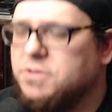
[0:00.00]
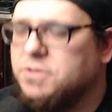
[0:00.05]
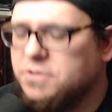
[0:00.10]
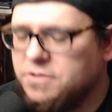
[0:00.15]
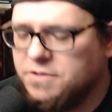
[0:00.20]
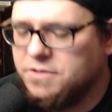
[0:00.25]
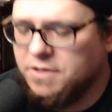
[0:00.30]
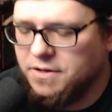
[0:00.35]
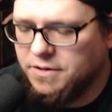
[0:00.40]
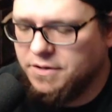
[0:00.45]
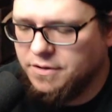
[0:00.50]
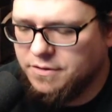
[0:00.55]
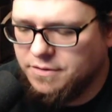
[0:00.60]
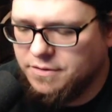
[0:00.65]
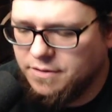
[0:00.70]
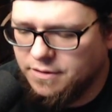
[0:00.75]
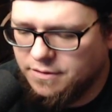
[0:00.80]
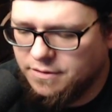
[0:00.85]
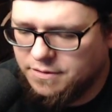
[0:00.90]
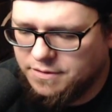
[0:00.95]
to
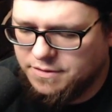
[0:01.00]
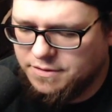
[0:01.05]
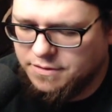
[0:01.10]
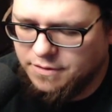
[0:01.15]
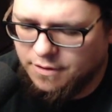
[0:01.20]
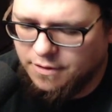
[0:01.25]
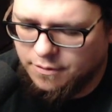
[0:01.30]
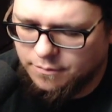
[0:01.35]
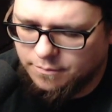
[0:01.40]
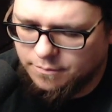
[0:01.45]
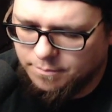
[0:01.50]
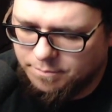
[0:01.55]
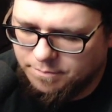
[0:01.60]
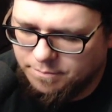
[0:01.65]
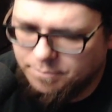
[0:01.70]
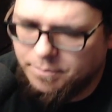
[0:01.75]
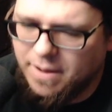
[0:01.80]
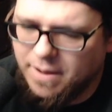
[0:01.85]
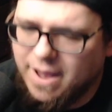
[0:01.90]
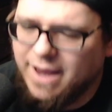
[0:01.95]

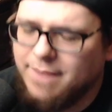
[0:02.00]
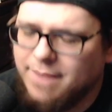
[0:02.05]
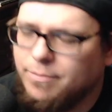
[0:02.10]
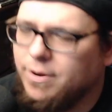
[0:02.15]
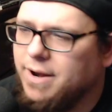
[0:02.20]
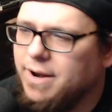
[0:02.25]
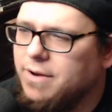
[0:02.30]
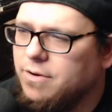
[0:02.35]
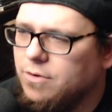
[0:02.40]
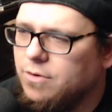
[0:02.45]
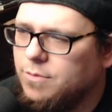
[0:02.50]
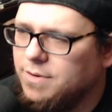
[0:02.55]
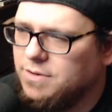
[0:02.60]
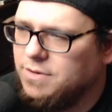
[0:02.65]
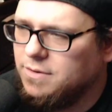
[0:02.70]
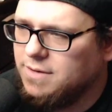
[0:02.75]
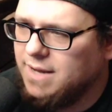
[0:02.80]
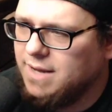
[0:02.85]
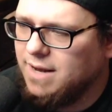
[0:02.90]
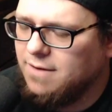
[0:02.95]
buy brand new when you
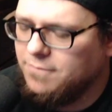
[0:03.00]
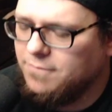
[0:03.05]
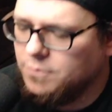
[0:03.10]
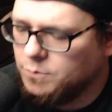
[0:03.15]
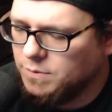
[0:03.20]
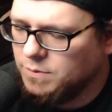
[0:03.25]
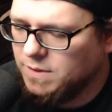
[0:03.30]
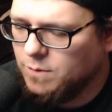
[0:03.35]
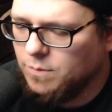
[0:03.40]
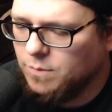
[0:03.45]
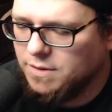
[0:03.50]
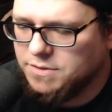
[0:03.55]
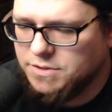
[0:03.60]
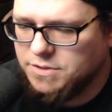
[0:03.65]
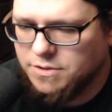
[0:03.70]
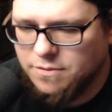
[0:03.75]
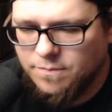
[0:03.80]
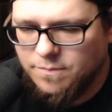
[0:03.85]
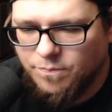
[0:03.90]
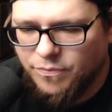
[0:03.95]
can if you really want
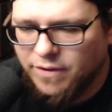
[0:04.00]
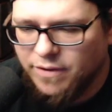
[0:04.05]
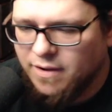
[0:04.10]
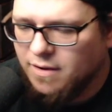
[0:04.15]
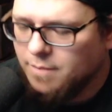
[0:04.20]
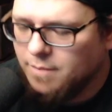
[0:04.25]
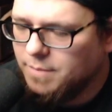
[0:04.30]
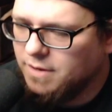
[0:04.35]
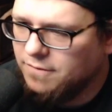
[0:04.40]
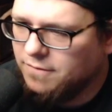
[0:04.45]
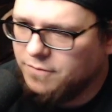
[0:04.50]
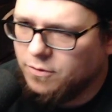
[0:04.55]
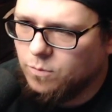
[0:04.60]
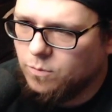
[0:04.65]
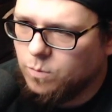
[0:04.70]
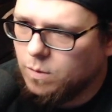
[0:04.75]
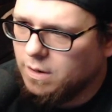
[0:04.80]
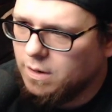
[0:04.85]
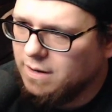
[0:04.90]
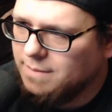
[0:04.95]
to. But if you're
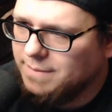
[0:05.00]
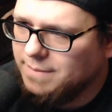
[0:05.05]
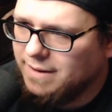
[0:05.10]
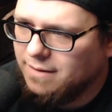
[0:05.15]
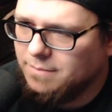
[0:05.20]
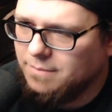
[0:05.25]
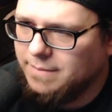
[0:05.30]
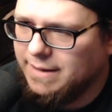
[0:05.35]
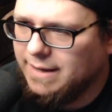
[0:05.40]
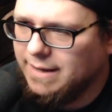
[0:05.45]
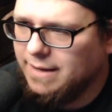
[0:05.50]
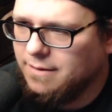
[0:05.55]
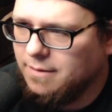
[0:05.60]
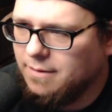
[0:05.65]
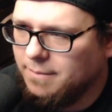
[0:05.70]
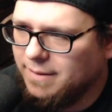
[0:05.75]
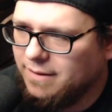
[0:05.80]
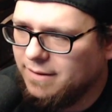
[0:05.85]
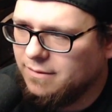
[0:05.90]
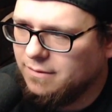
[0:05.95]
worried about
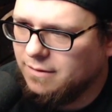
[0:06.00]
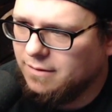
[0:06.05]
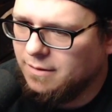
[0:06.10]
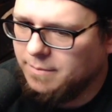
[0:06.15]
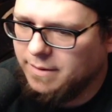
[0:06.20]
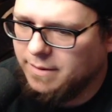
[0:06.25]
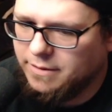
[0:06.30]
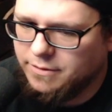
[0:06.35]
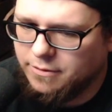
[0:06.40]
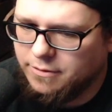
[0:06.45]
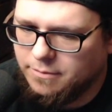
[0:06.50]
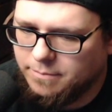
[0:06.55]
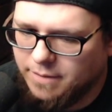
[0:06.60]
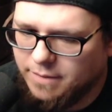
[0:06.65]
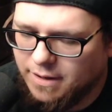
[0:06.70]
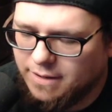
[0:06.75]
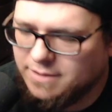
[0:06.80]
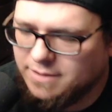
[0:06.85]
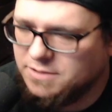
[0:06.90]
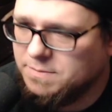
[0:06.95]
your
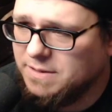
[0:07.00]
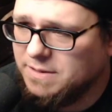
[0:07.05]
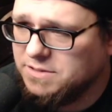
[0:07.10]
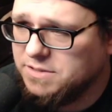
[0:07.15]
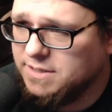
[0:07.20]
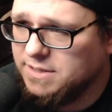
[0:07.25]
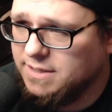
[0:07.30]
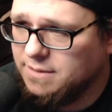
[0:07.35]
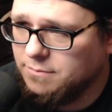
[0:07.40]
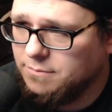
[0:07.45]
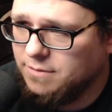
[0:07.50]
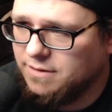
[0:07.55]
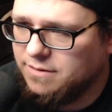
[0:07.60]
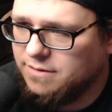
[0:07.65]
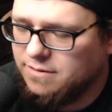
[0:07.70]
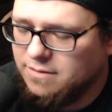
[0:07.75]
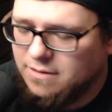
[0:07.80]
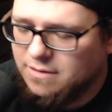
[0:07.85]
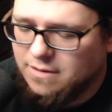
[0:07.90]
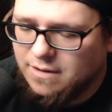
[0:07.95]
buck, especially with
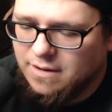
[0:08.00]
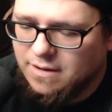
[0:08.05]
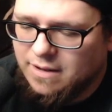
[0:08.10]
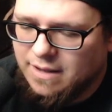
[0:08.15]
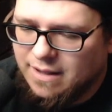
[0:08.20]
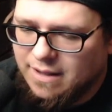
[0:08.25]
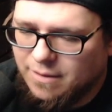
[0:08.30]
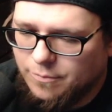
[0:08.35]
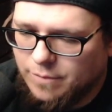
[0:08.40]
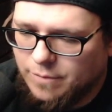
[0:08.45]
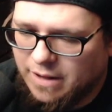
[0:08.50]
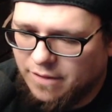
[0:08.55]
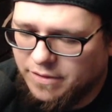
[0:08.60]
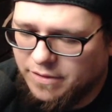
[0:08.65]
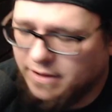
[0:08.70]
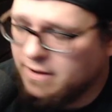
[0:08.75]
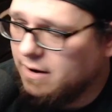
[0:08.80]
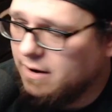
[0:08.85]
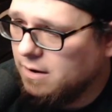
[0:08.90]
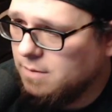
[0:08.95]
how the
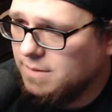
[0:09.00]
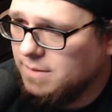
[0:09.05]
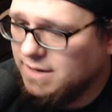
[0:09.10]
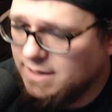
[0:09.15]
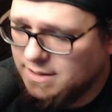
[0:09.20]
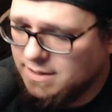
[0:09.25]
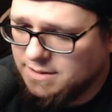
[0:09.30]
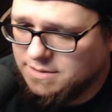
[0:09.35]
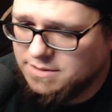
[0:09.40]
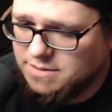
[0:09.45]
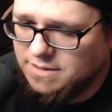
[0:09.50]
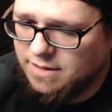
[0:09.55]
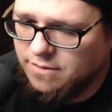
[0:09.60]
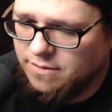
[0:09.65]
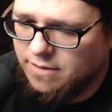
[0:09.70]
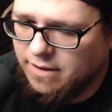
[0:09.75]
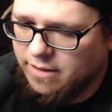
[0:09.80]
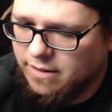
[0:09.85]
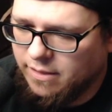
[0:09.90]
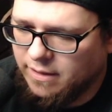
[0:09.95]
economy is and
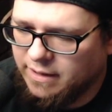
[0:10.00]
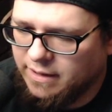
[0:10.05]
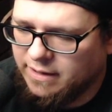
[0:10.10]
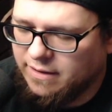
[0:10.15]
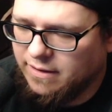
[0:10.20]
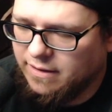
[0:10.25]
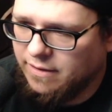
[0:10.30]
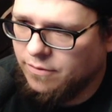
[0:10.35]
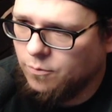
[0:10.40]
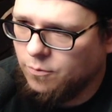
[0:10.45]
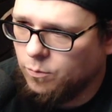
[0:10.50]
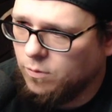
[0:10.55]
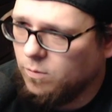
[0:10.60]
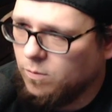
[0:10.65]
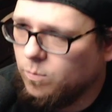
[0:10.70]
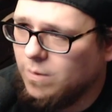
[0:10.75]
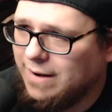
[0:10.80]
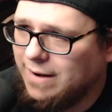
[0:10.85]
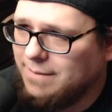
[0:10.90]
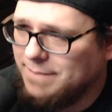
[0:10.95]
the
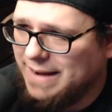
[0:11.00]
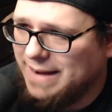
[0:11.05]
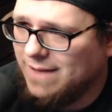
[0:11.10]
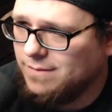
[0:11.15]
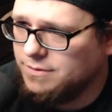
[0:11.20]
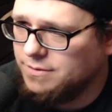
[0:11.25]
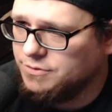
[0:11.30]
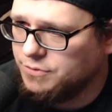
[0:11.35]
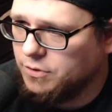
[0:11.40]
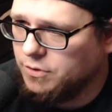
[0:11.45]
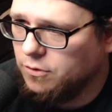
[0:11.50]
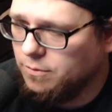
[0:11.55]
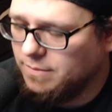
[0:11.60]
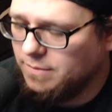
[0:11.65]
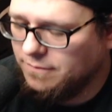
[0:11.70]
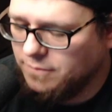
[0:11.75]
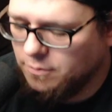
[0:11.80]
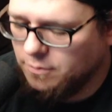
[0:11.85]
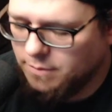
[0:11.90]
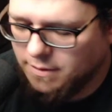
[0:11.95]
worldwide palindrome,
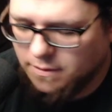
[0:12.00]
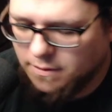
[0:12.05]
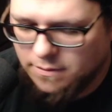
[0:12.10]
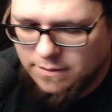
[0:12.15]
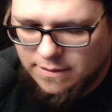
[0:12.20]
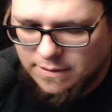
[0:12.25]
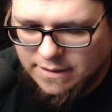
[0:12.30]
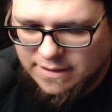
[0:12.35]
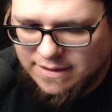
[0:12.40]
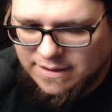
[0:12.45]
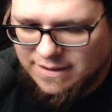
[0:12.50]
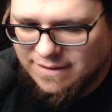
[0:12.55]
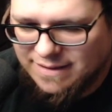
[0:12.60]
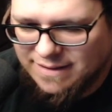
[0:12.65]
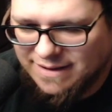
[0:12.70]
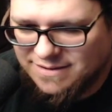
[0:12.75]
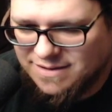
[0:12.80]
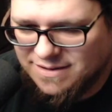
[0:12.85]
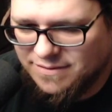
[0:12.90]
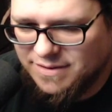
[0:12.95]
if you will,
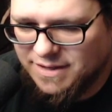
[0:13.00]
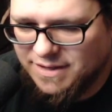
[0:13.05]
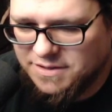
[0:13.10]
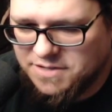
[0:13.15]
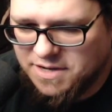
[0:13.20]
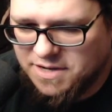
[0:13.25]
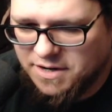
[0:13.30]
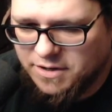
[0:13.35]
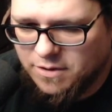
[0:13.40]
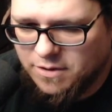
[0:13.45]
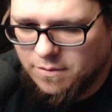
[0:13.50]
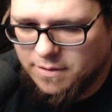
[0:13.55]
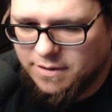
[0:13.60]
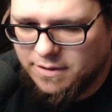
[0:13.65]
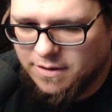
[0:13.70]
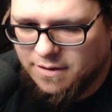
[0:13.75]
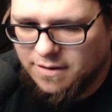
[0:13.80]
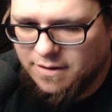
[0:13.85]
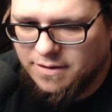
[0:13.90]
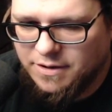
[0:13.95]
that's everything's kind of going
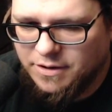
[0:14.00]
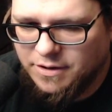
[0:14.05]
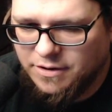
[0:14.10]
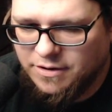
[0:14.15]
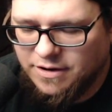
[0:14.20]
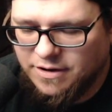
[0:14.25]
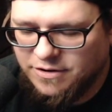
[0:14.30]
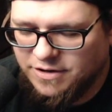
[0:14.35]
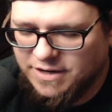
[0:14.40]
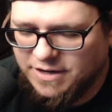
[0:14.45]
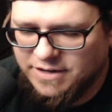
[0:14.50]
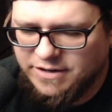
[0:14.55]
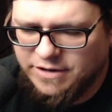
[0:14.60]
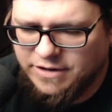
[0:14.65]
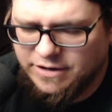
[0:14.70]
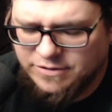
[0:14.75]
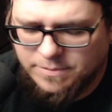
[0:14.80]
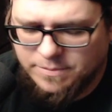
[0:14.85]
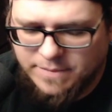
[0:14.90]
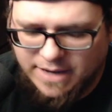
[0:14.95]
on. You
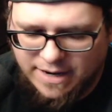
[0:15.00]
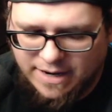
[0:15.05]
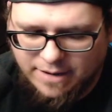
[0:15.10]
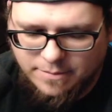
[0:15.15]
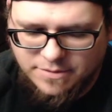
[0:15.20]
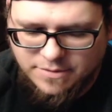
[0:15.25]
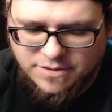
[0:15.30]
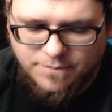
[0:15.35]
need some games.